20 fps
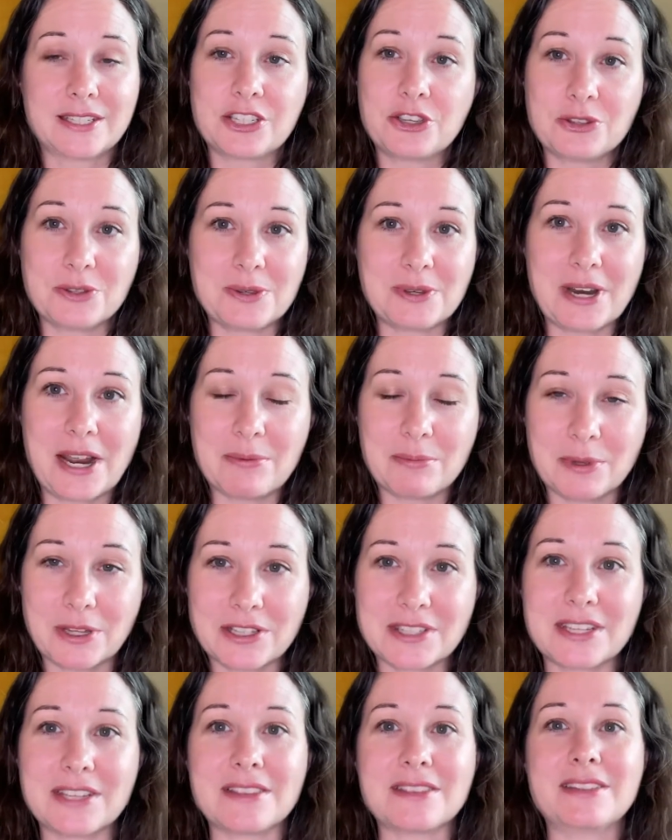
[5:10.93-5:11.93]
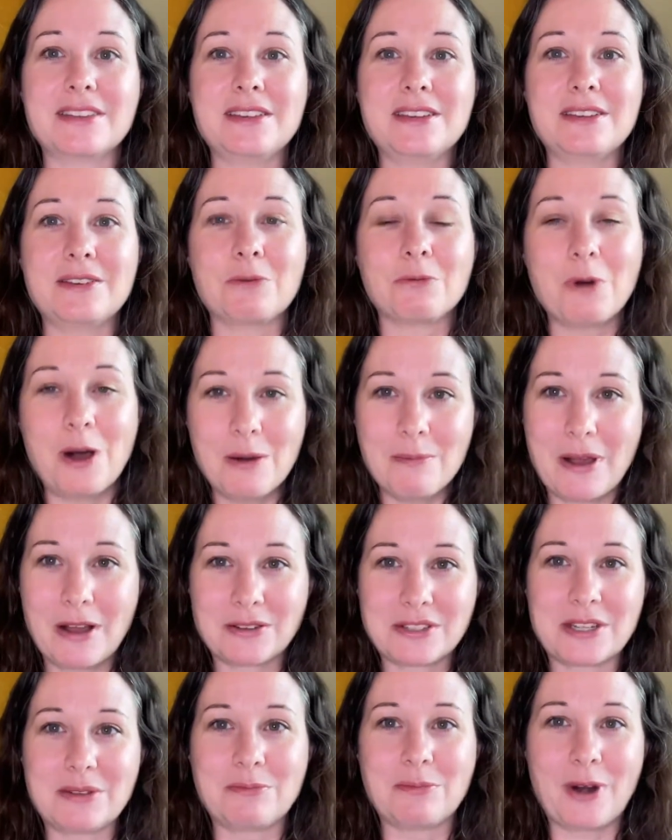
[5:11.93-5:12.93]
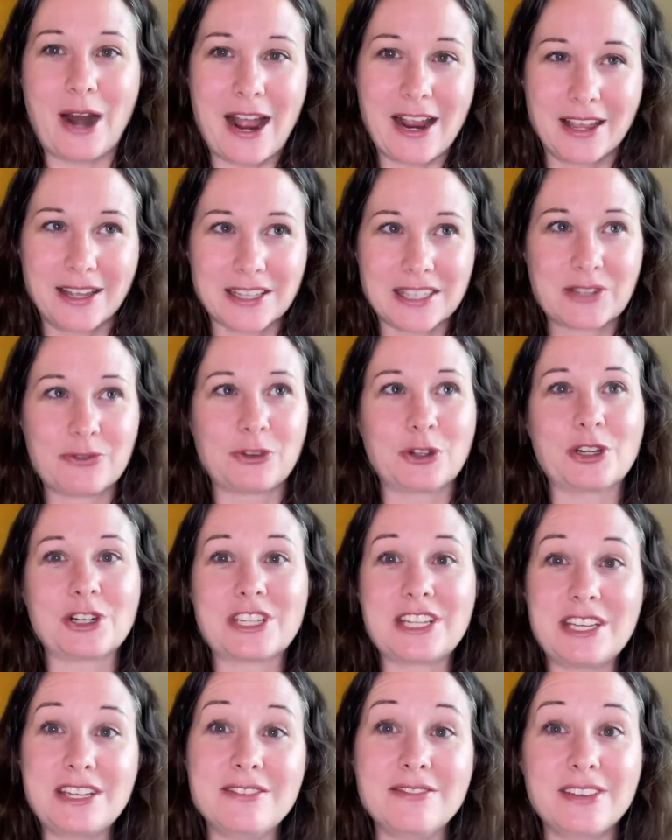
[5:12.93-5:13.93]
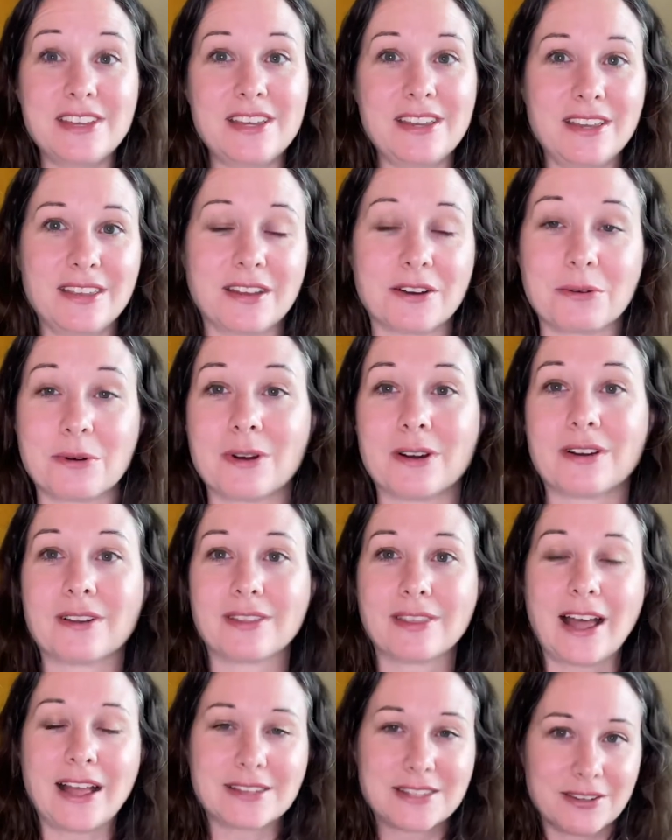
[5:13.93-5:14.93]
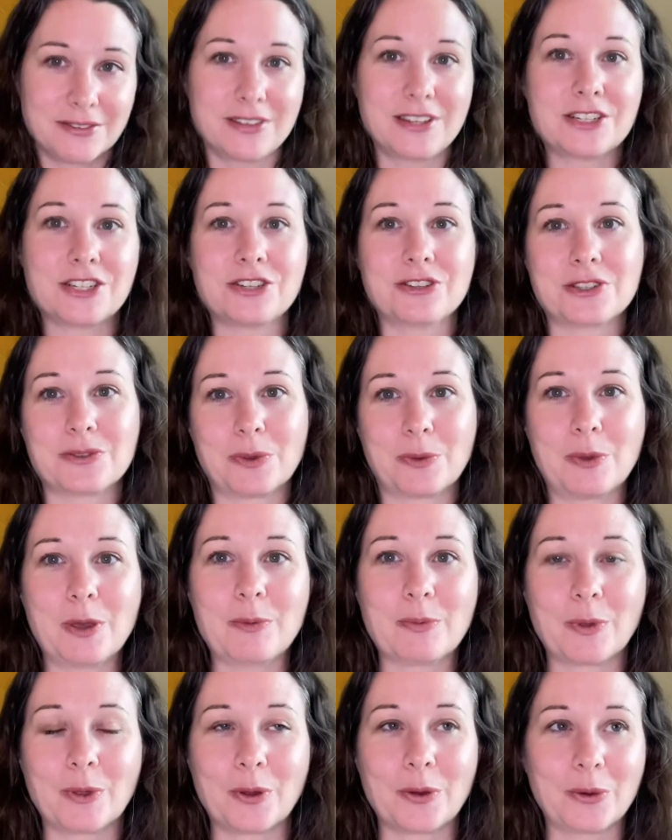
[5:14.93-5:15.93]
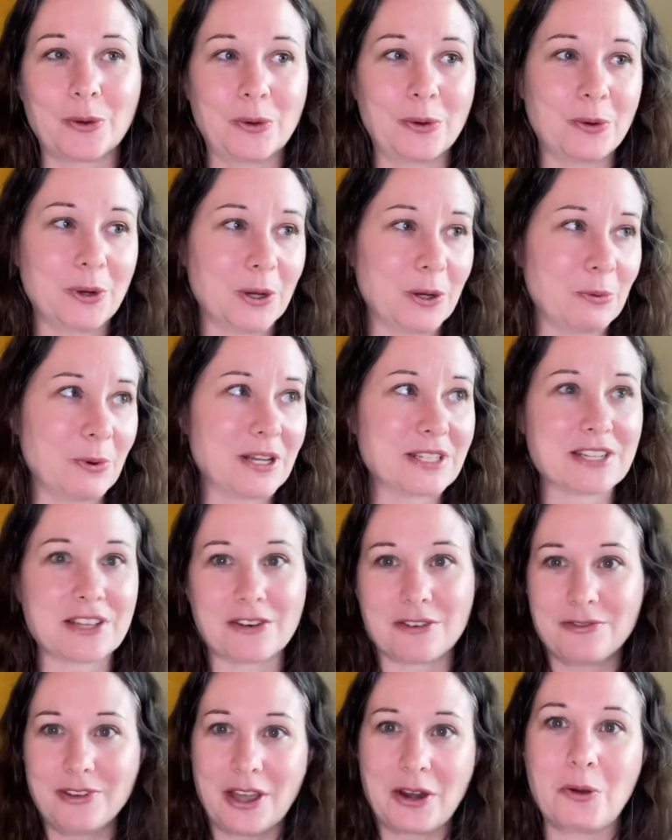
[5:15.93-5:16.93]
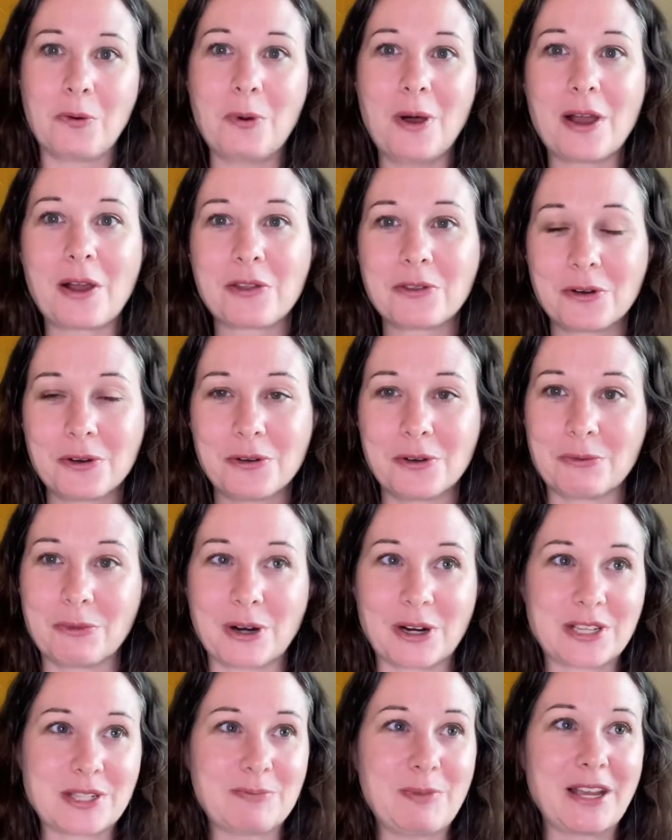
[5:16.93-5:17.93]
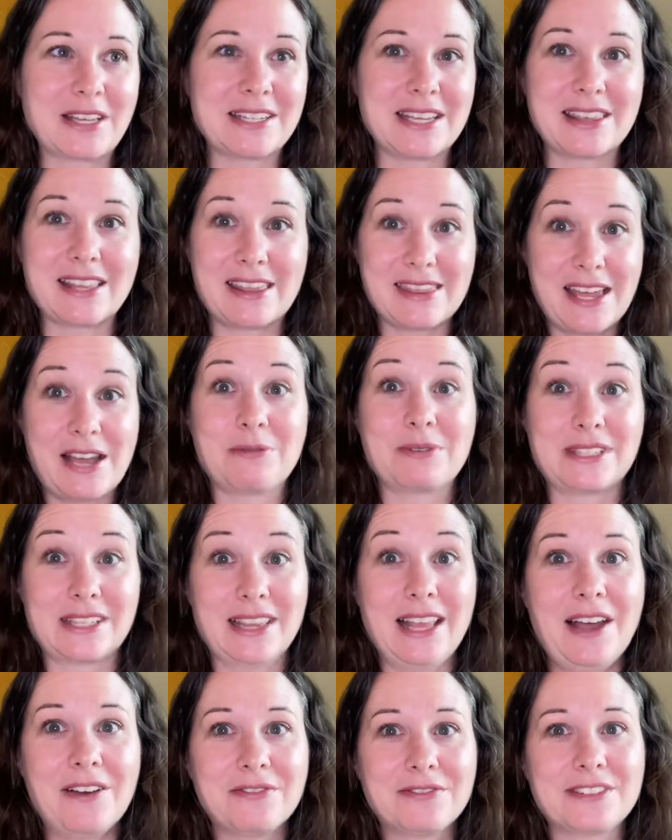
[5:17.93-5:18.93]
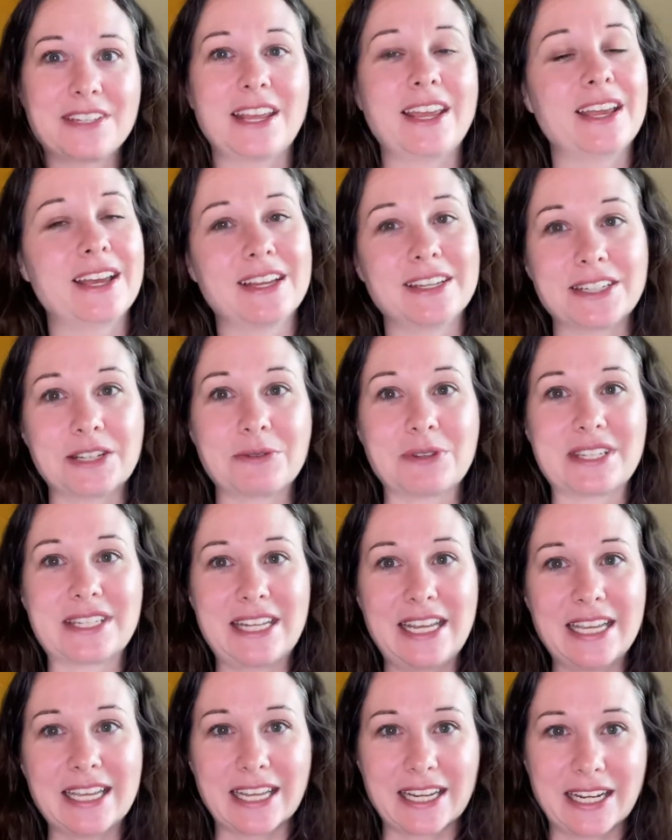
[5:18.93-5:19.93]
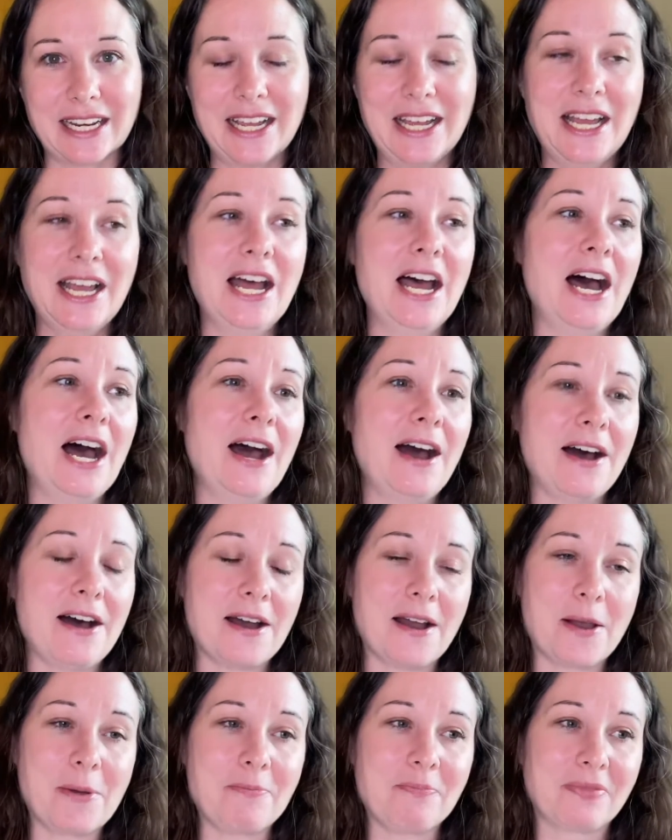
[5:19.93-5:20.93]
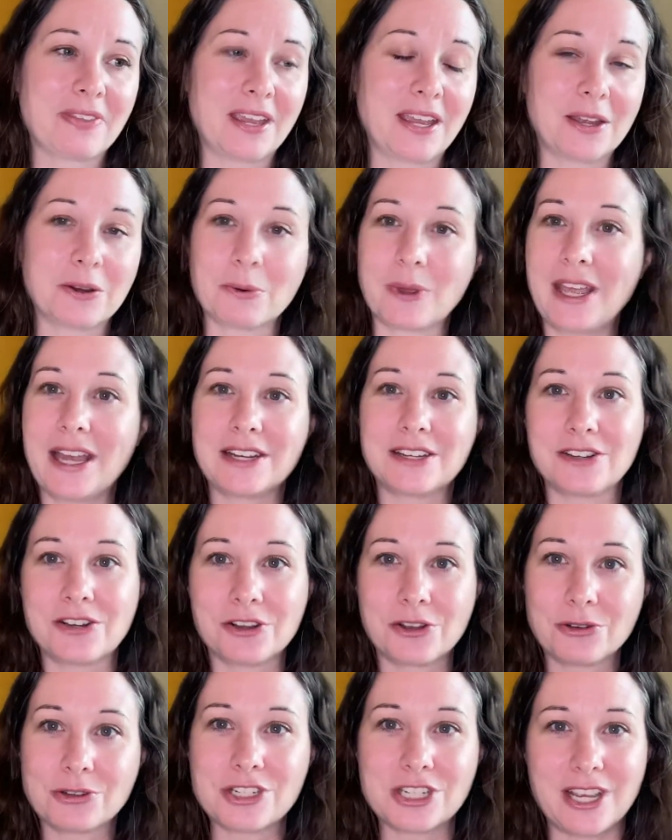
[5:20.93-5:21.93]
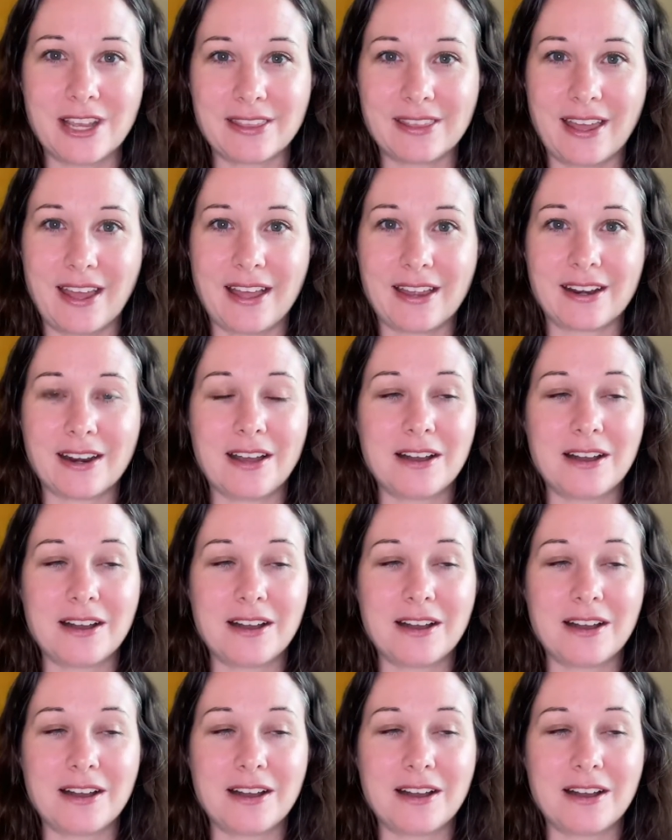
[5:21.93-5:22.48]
not built-in, the wall-mounted brackets for your TV. There were lots of issues with people who went to their final walkthrough and were expecting that was left and it was taken, and we had to negotiate that.